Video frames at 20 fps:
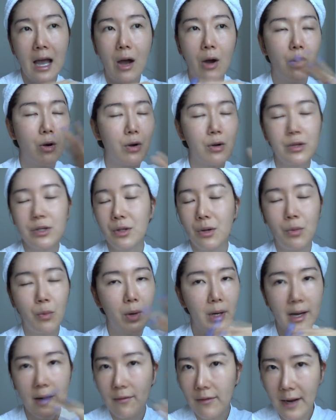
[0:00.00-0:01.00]
or, you know,
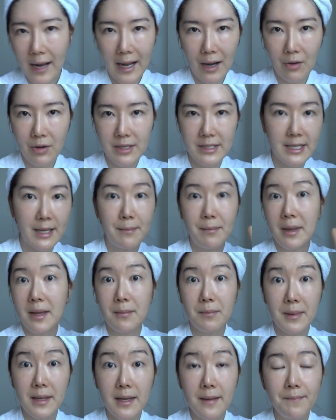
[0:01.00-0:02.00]
whatever hours that may
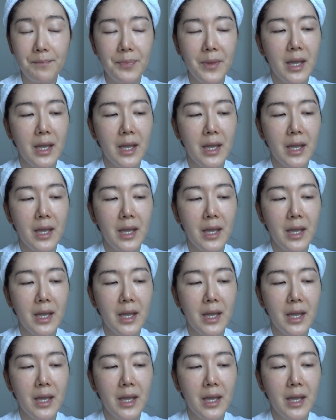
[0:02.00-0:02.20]
be.